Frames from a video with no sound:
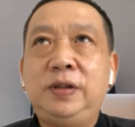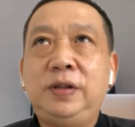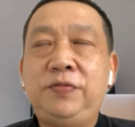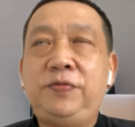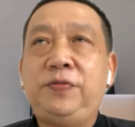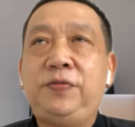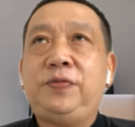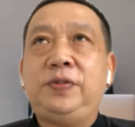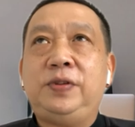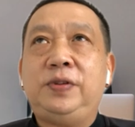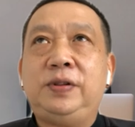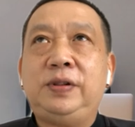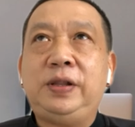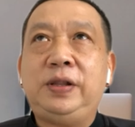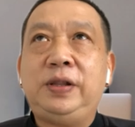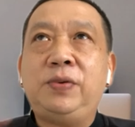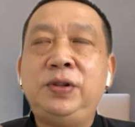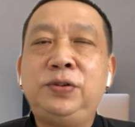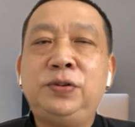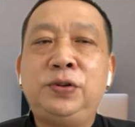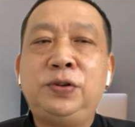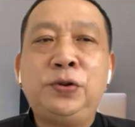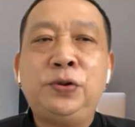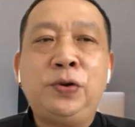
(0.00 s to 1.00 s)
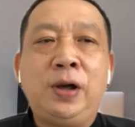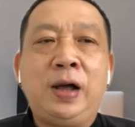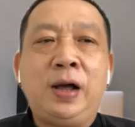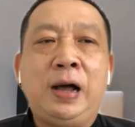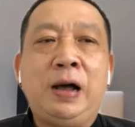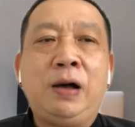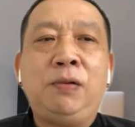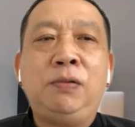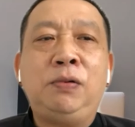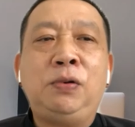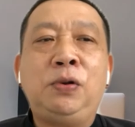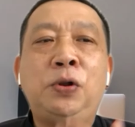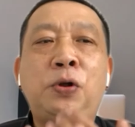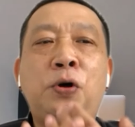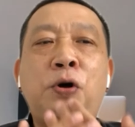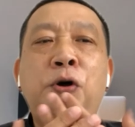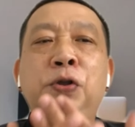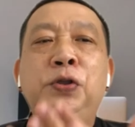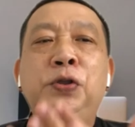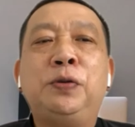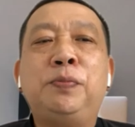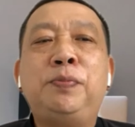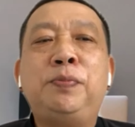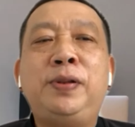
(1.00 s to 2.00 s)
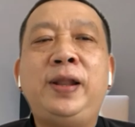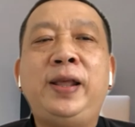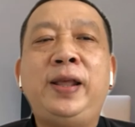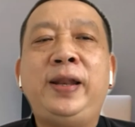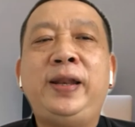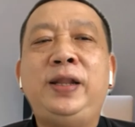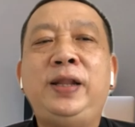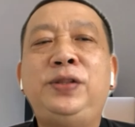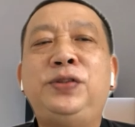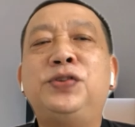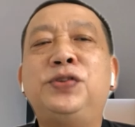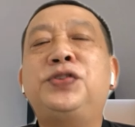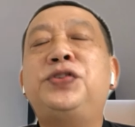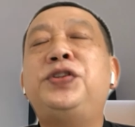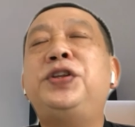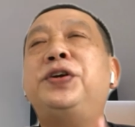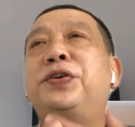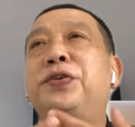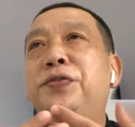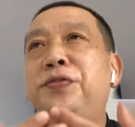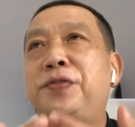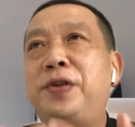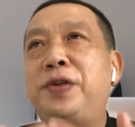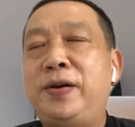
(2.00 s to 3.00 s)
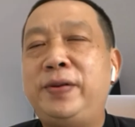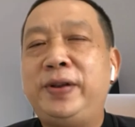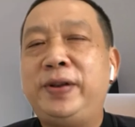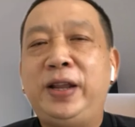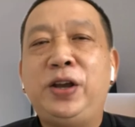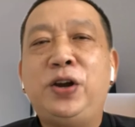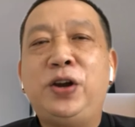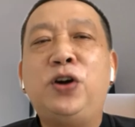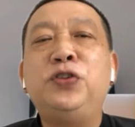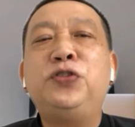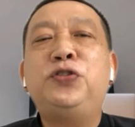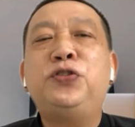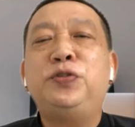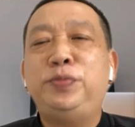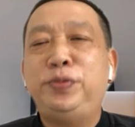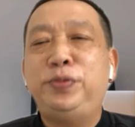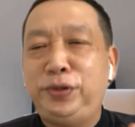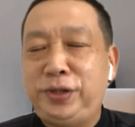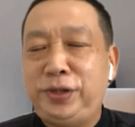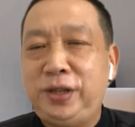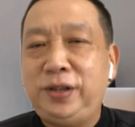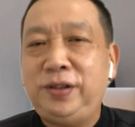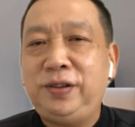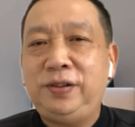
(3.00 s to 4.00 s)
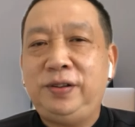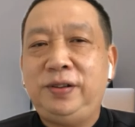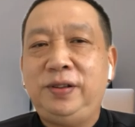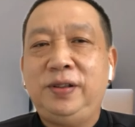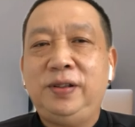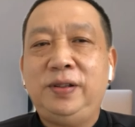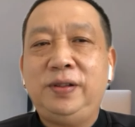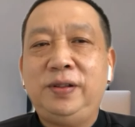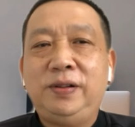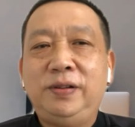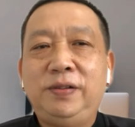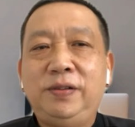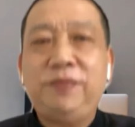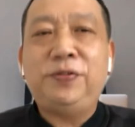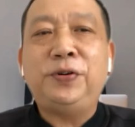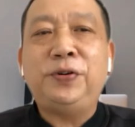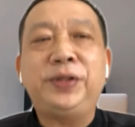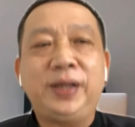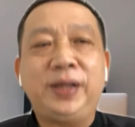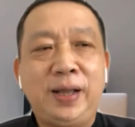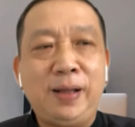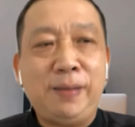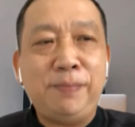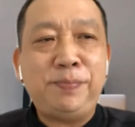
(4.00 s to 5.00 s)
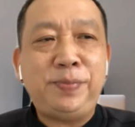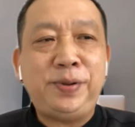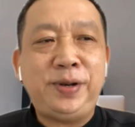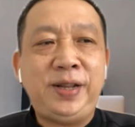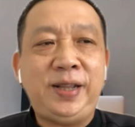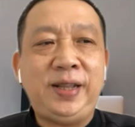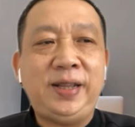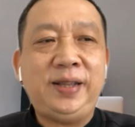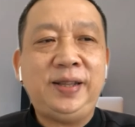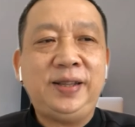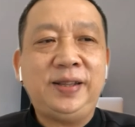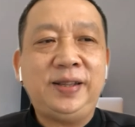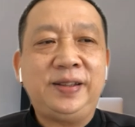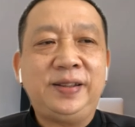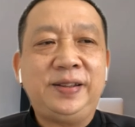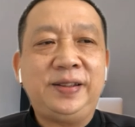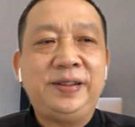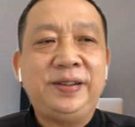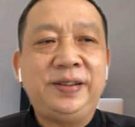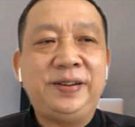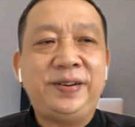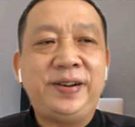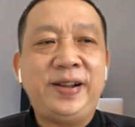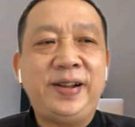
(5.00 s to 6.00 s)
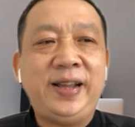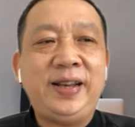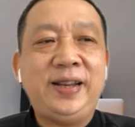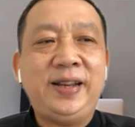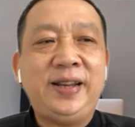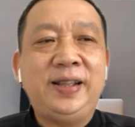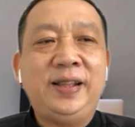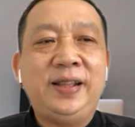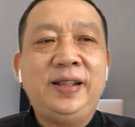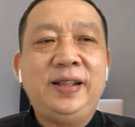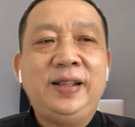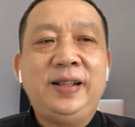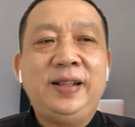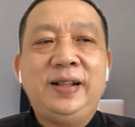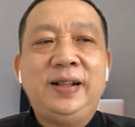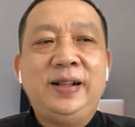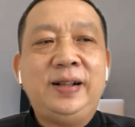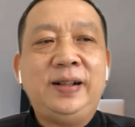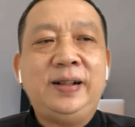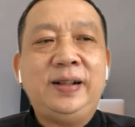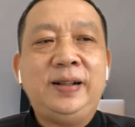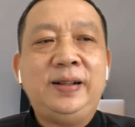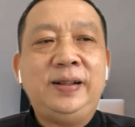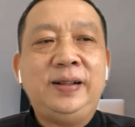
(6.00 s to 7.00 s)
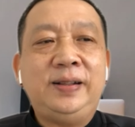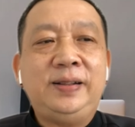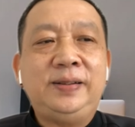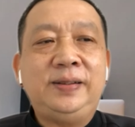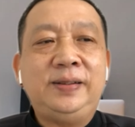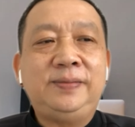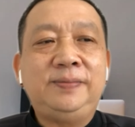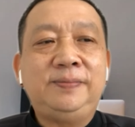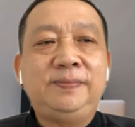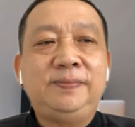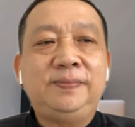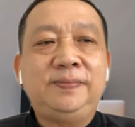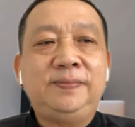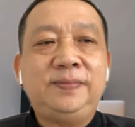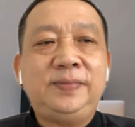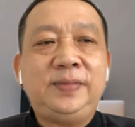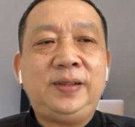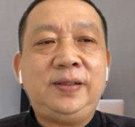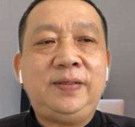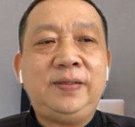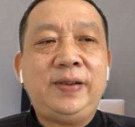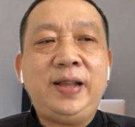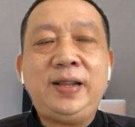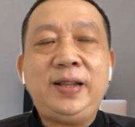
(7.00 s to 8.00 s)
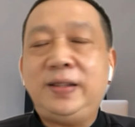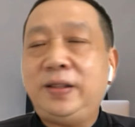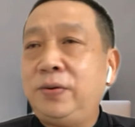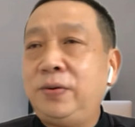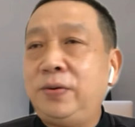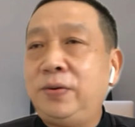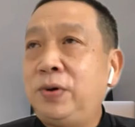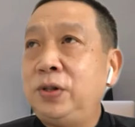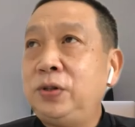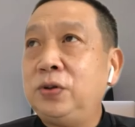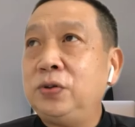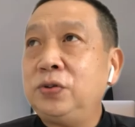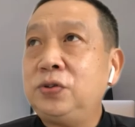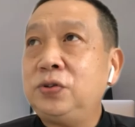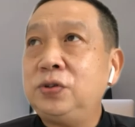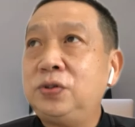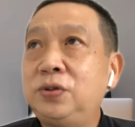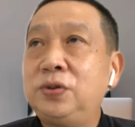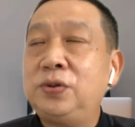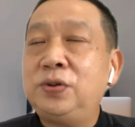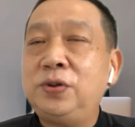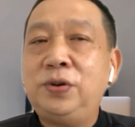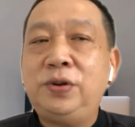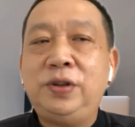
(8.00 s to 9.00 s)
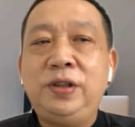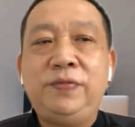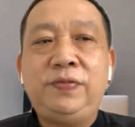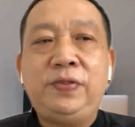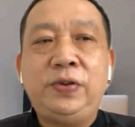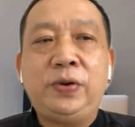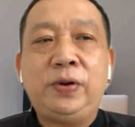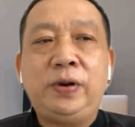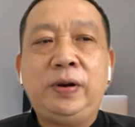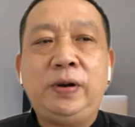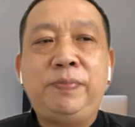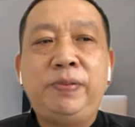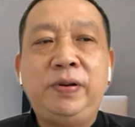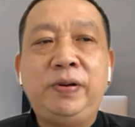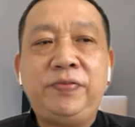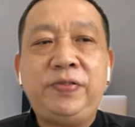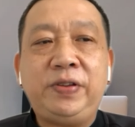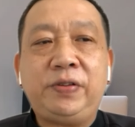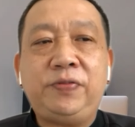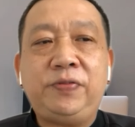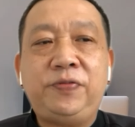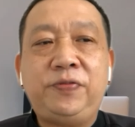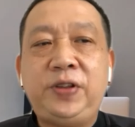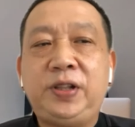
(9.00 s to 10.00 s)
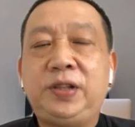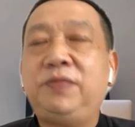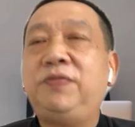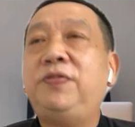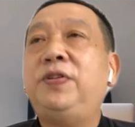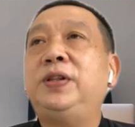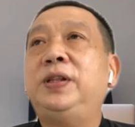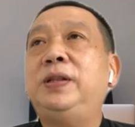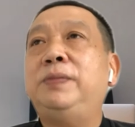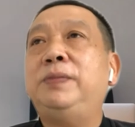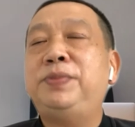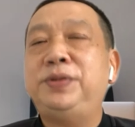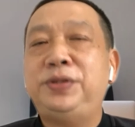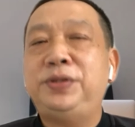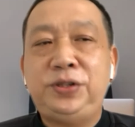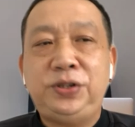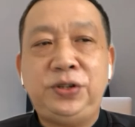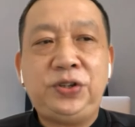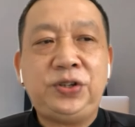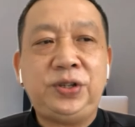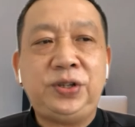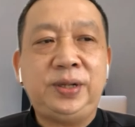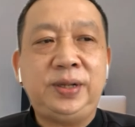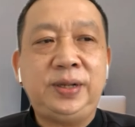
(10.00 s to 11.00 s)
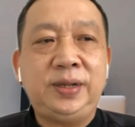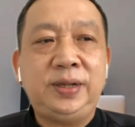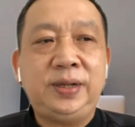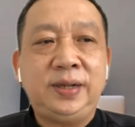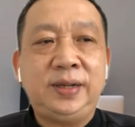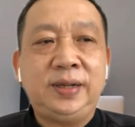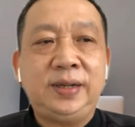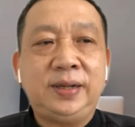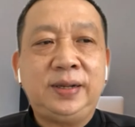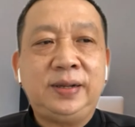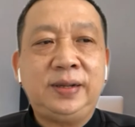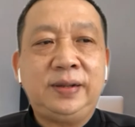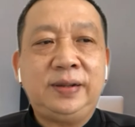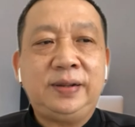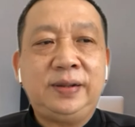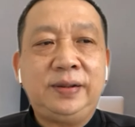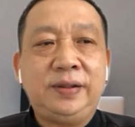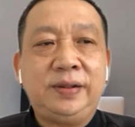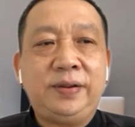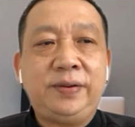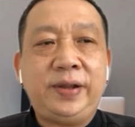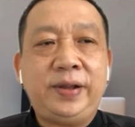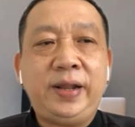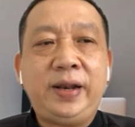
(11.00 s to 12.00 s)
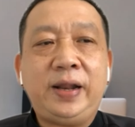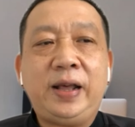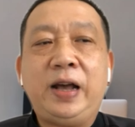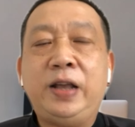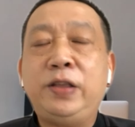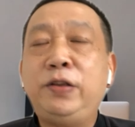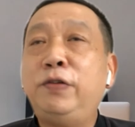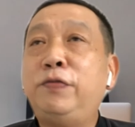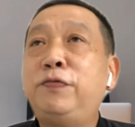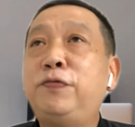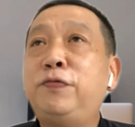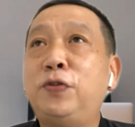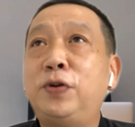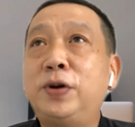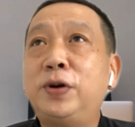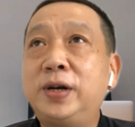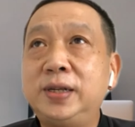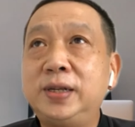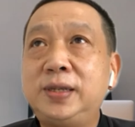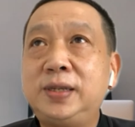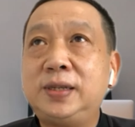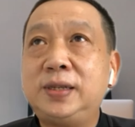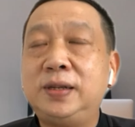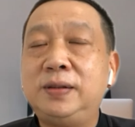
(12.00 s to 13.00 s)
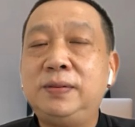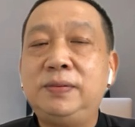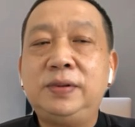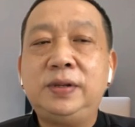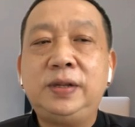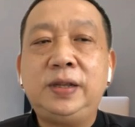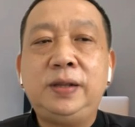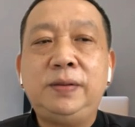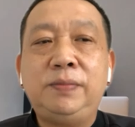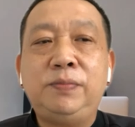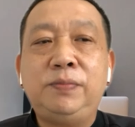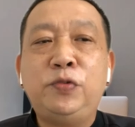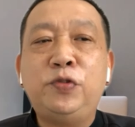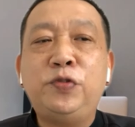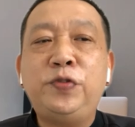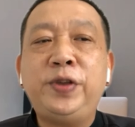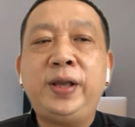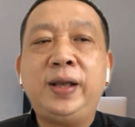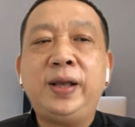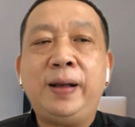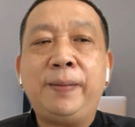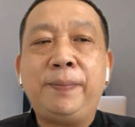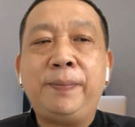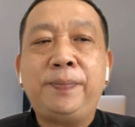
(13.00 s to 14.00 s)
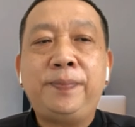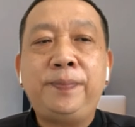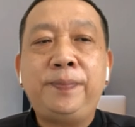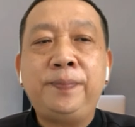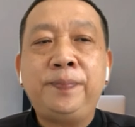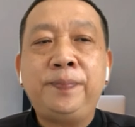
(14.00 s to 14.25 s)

they want to know how long you're planning to stick around and contributing for the company, right? Uh, right? They want also to know if you're a perfect fit for the position, right? Are you focused in, in moving up